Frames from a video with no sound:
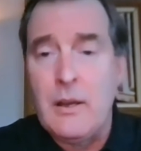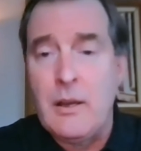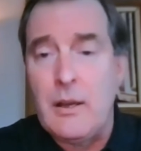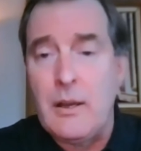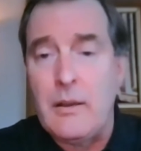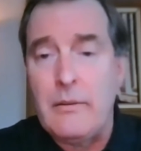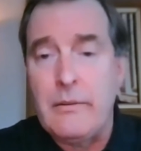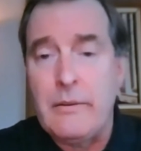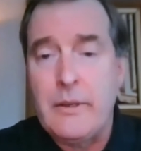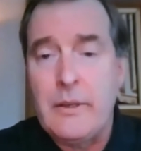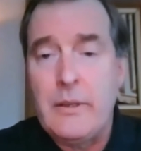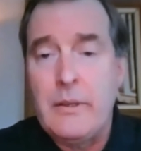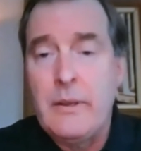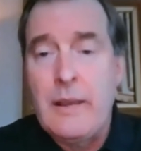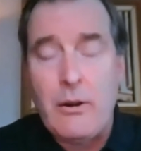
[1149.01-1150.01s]
Uh,
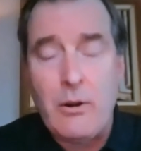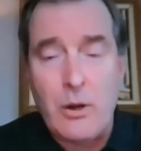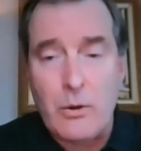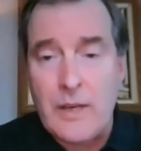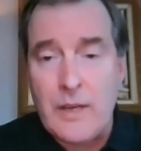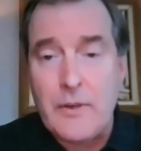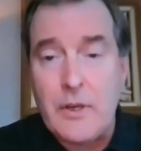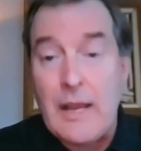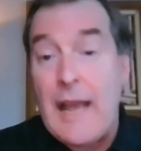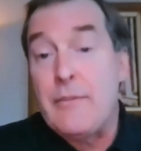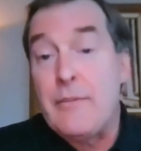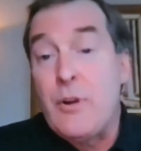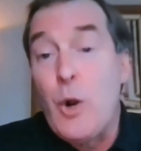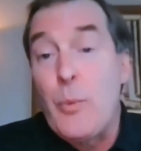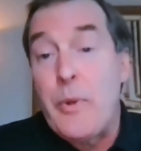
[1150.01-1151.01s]
I don't know, Blaine, you know,
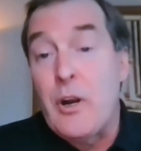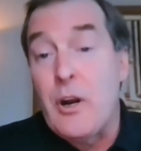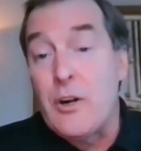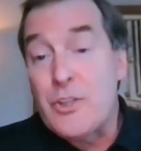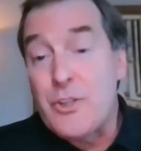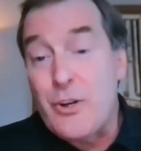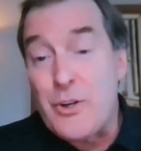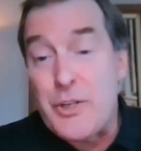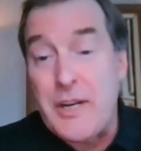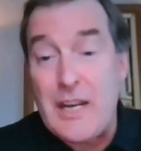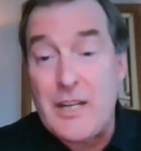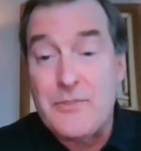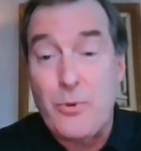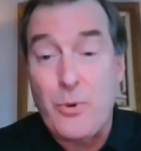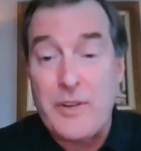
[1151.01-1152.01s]
I had open heart surgery at
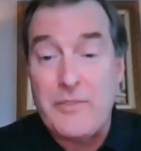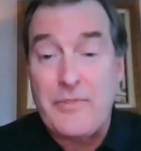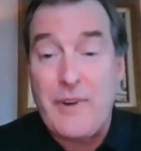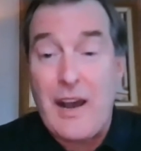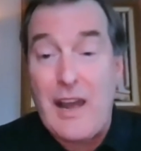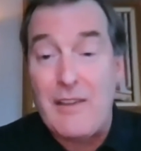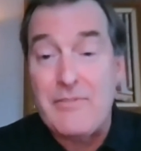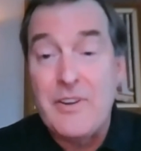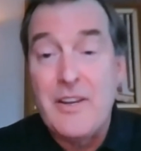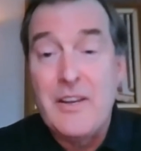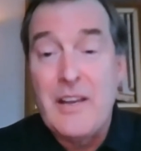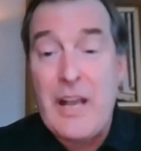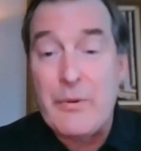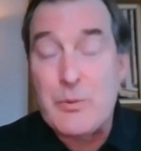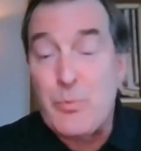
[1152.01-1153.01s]
age forty-five.
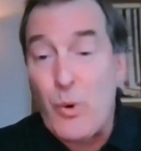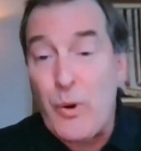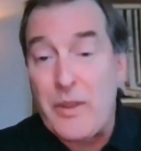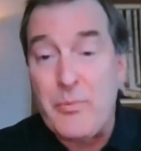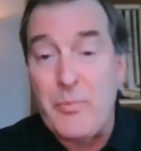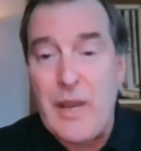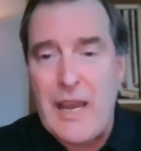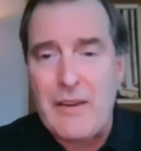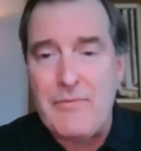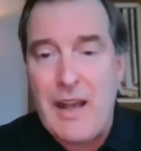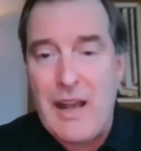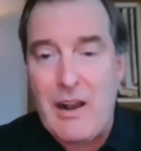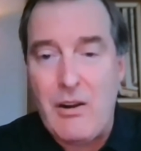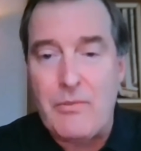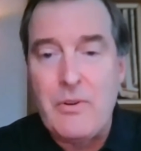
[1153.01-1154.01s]
I was born with a bad
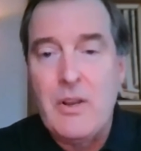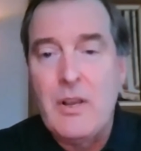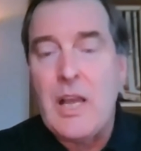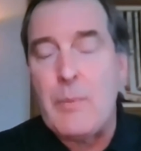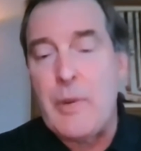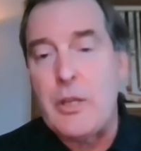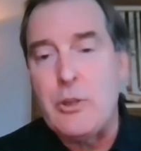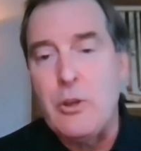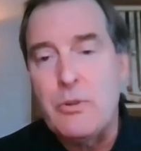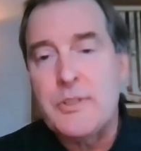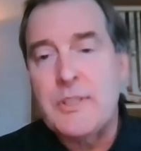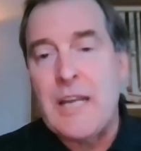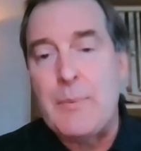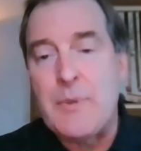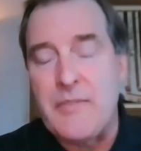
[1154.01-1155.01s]
valve. I mean, I
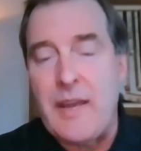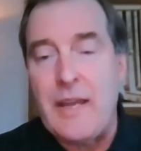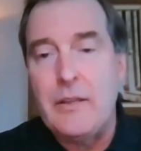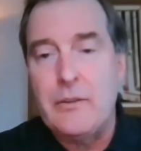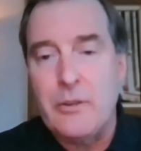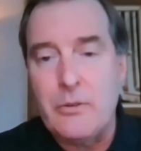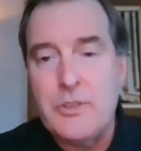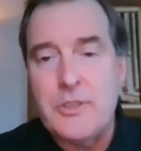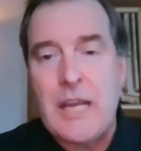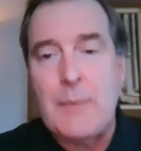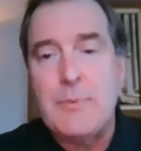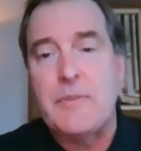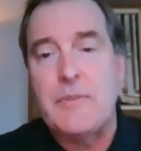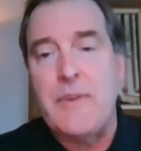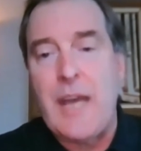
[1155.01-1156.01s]
those types of those
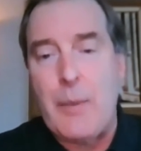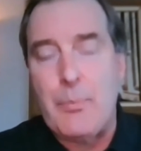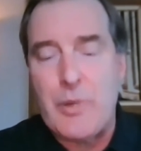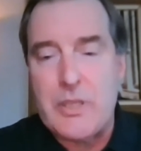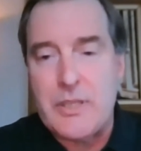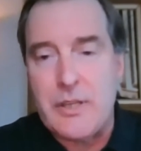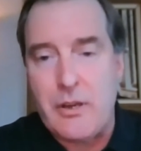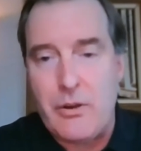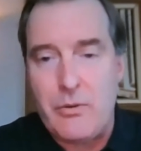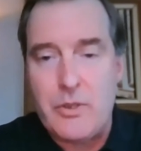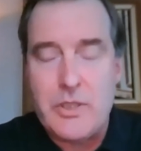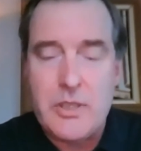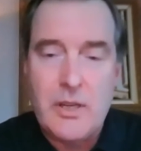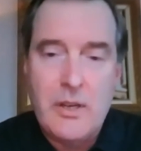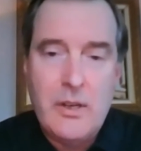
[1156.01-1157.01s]
types of
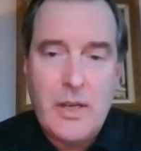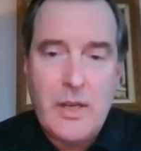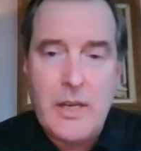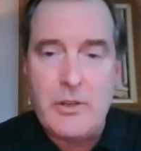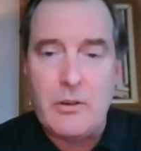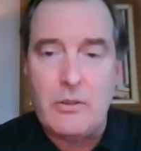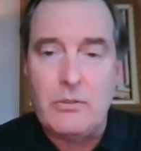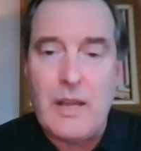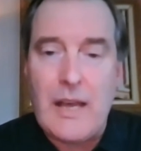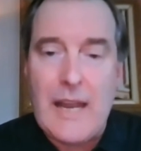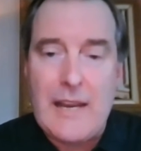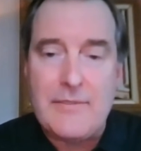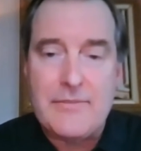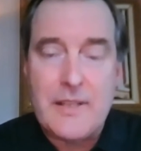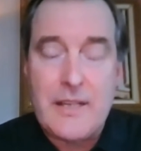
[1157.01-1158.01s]
episodes in your
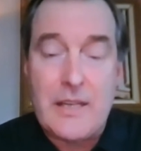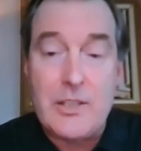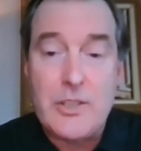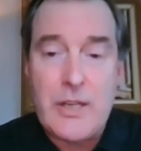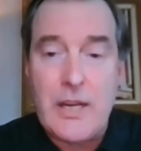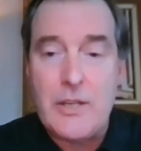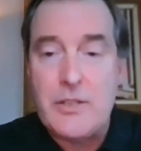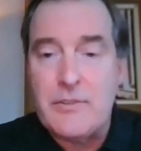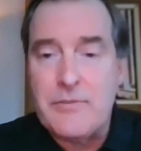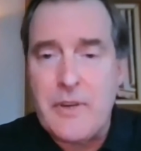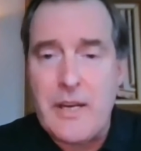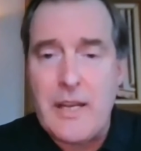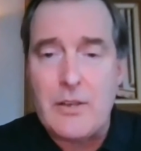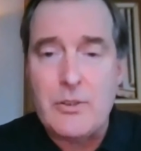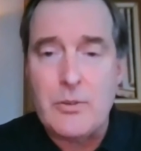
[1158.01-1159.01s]
life can change your
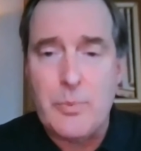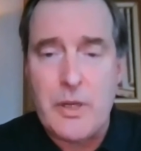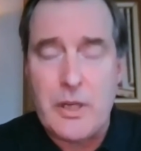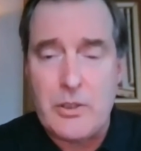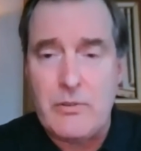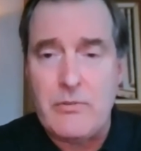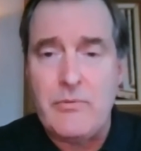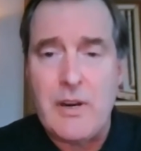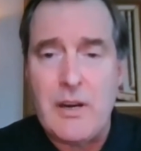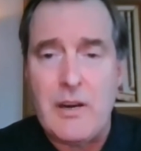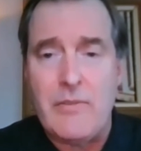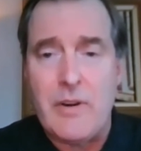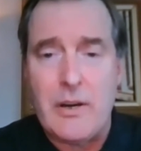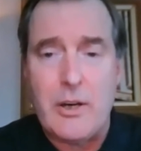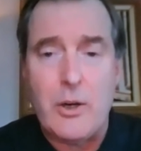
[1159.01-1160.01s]
financial picture
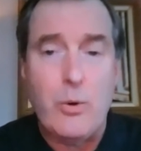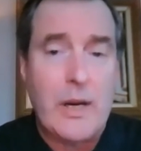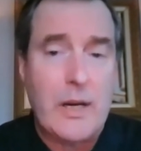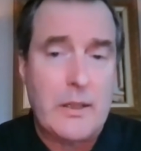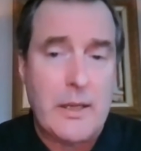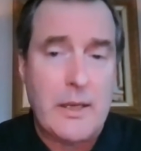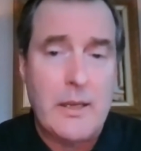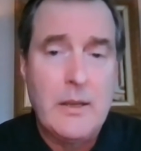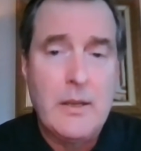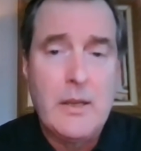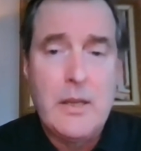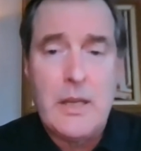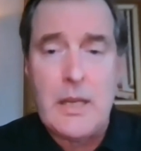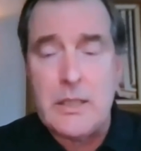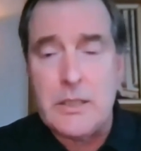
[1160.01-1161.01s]
very, very quickly.
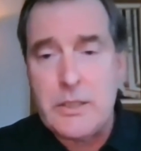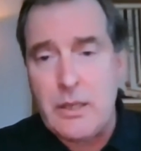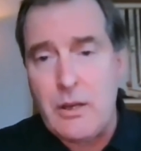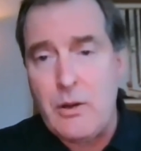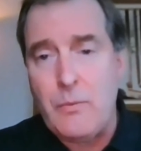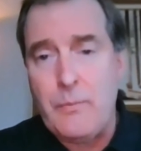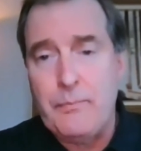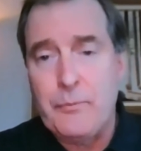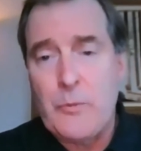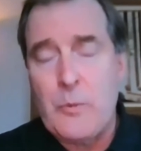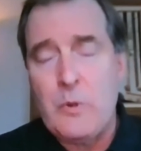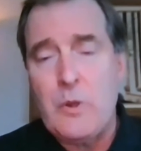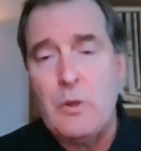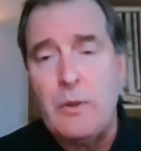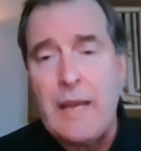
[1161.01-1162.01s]
And so,
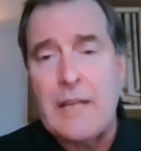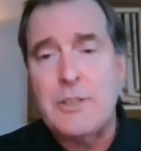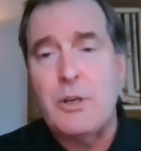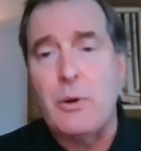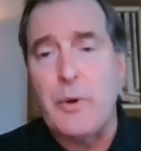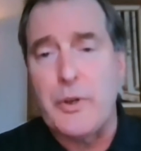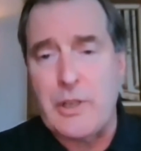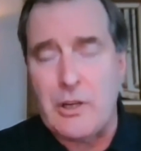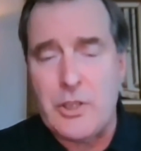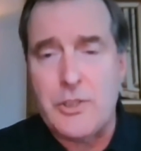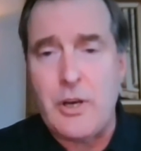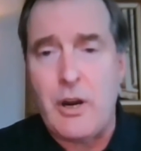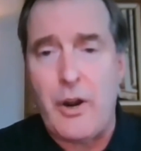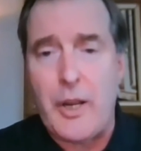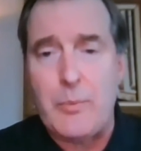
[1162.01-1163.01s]
you know, that's always our
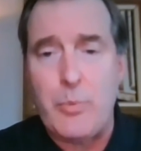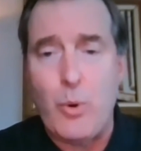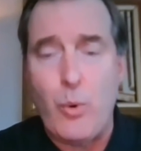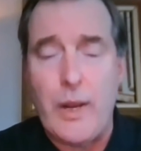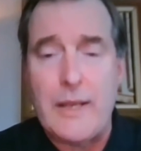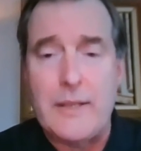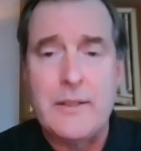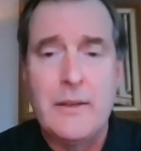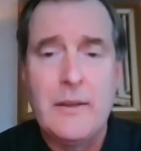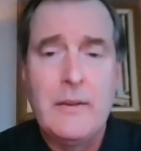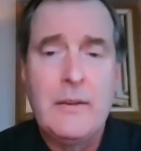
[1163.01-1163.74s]
starting point.